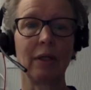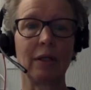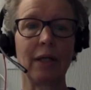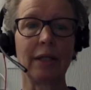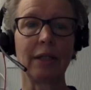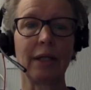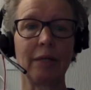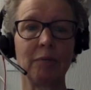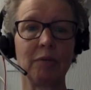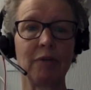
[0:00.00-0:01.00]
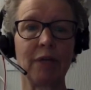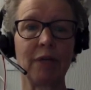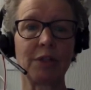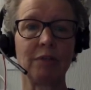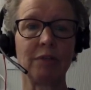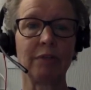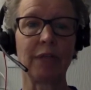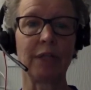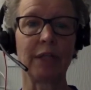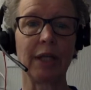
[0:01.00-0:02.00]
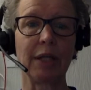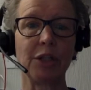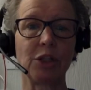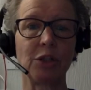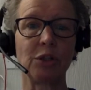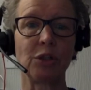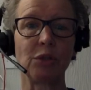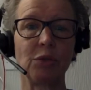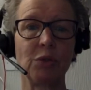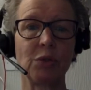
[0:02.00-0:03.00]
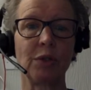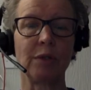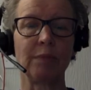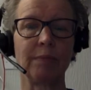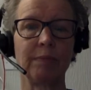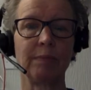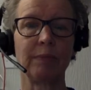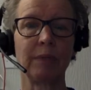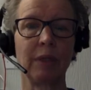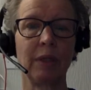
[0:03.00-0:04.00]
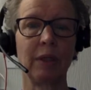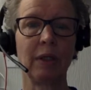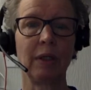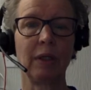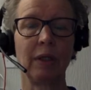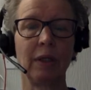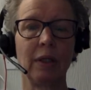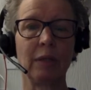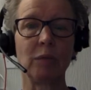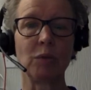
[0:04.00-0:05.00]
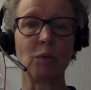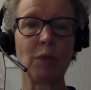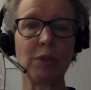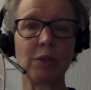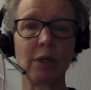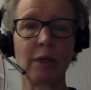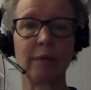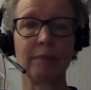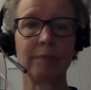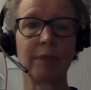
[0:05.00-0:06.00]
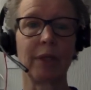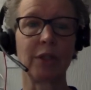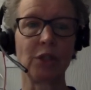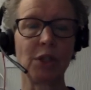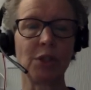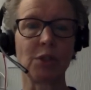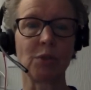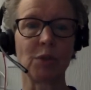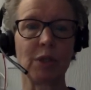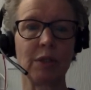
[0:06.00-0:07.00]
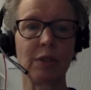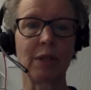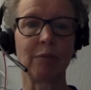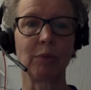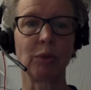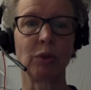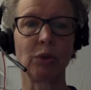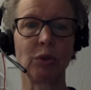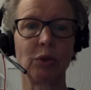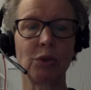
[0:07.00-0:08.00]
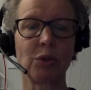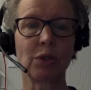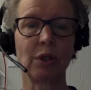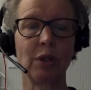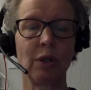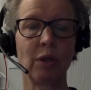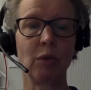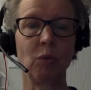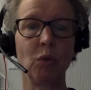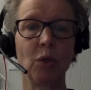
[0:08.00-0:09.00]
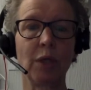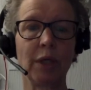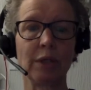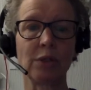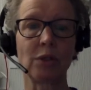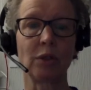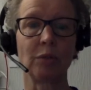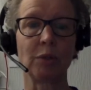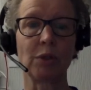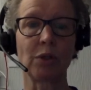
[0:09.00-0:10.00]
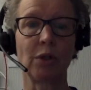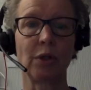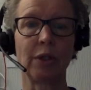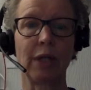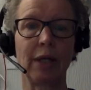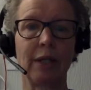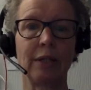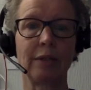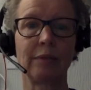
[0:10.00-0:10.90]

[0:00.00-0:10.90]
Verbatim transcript: Then came the festival of dedication at Jerusalem. It was winter, and Jesus was in the temple courts, walking in Solomon's colonnade.